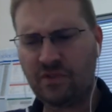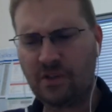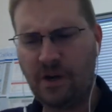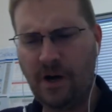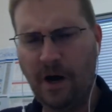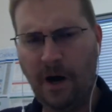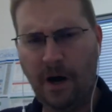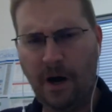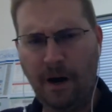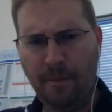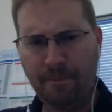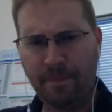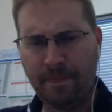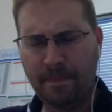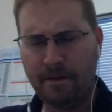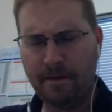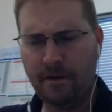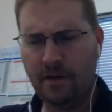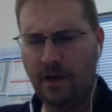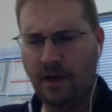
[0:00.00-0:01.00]
Um,
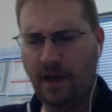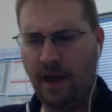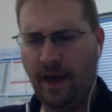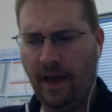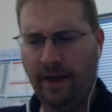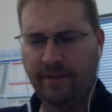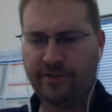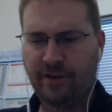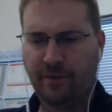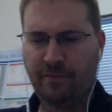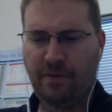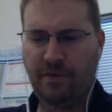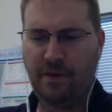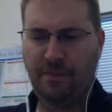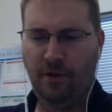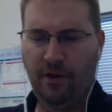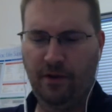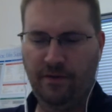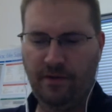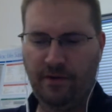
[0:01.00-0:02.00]
and some
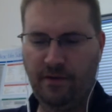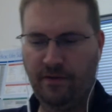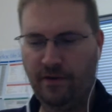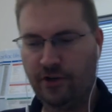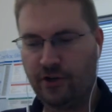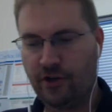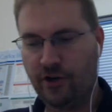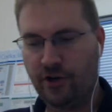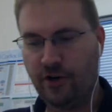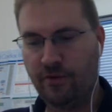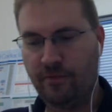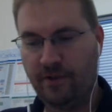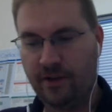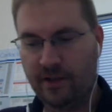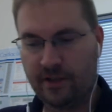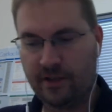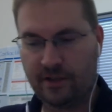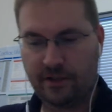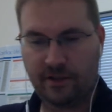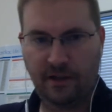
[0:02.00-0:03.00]
people have even termed
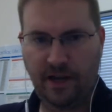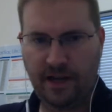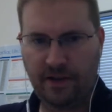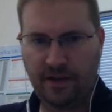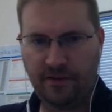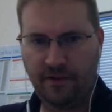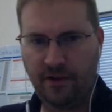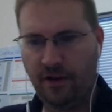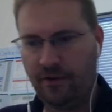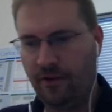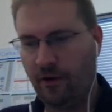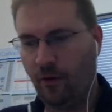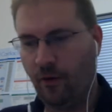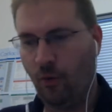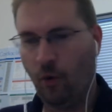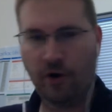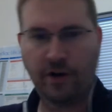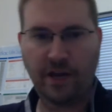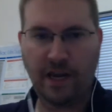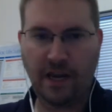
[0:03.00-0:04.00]
this like the the
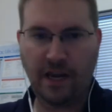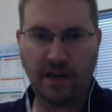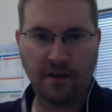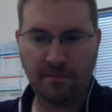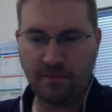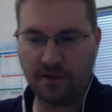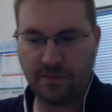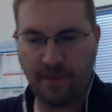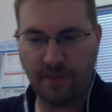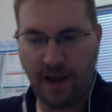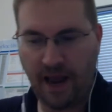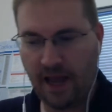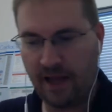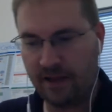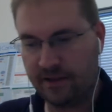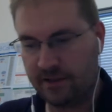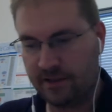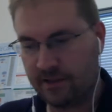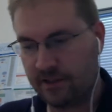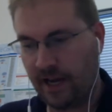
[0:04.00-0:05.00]
working's
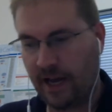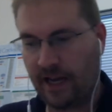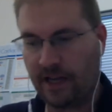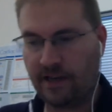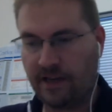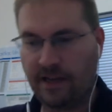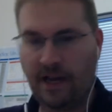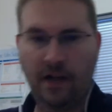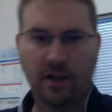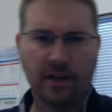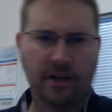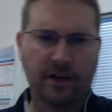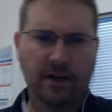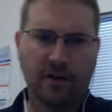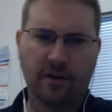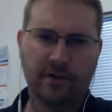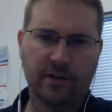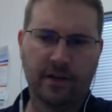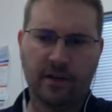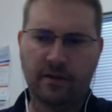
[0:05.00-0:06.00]
man psychedelic
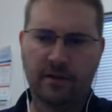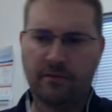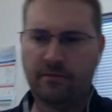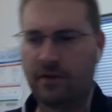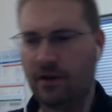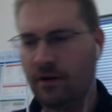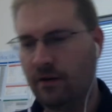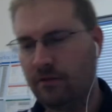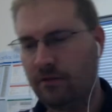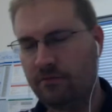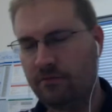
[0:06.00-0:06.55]
or the the